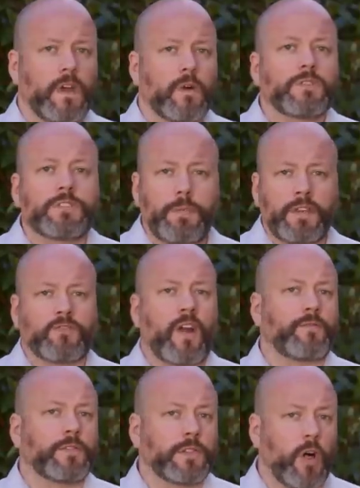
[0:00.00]
When
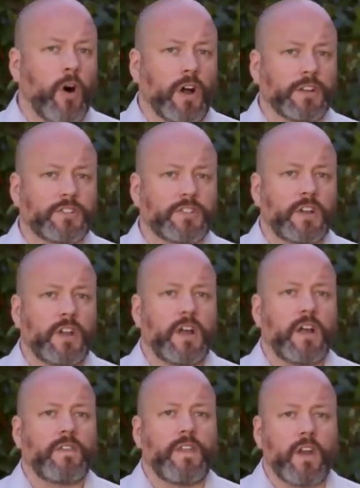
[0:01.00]
spacecraft launch,
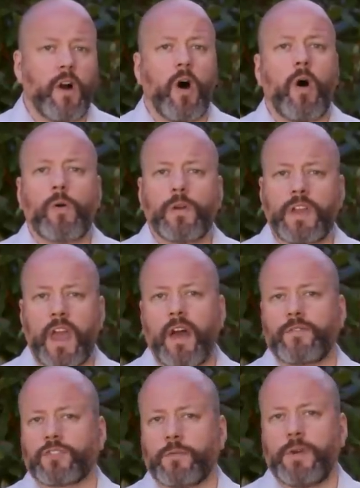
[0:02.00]
they already
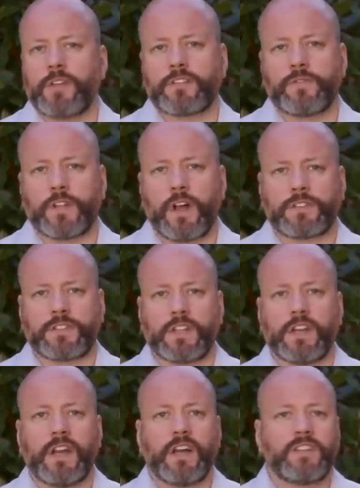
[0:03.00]
have tremendous
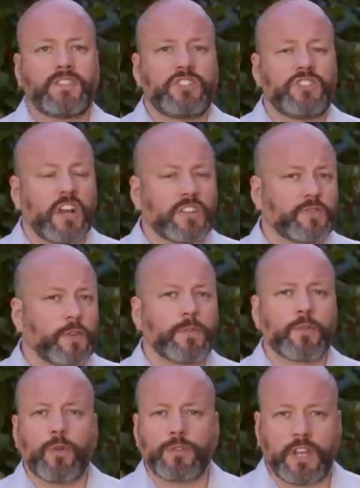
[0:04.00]
velocity just from
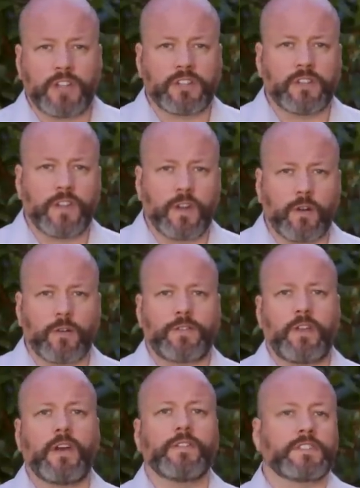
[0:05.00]
the rotation of the
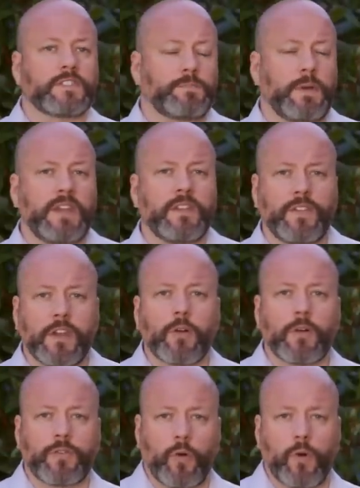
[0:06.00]
Earth and the speed of the
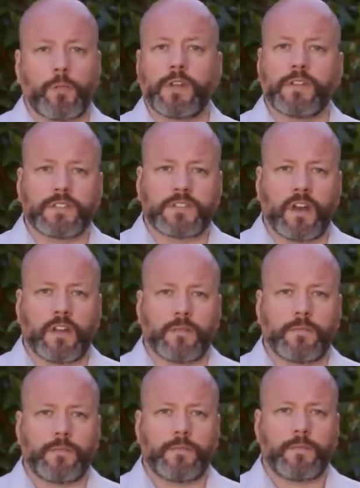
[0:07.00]
Earth orbiting the Sun.
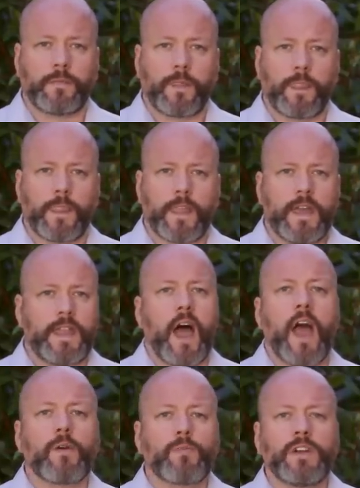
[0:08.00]
Now,
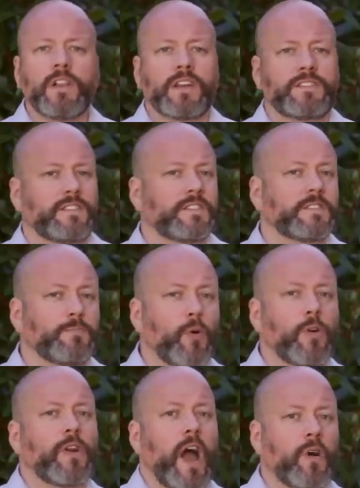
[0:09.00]
I realize this is
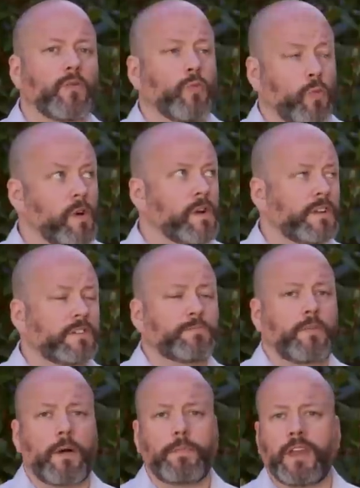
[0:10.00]
more outwardist
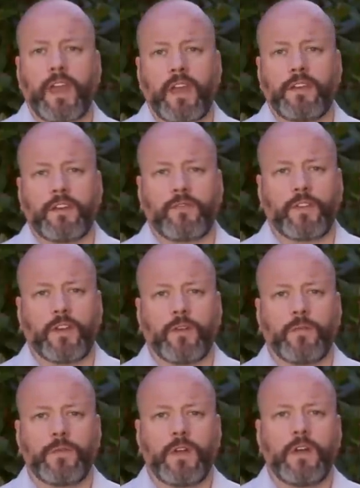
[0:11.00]
propaganda for
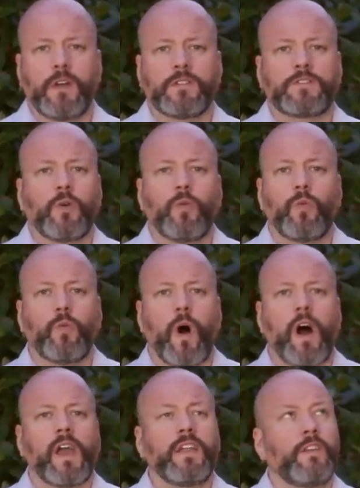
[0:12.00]
you, so
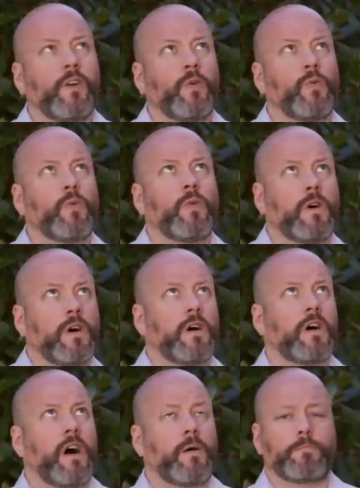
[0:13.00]
why no
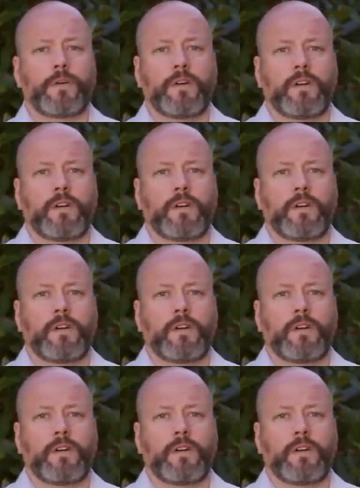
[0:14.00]
up?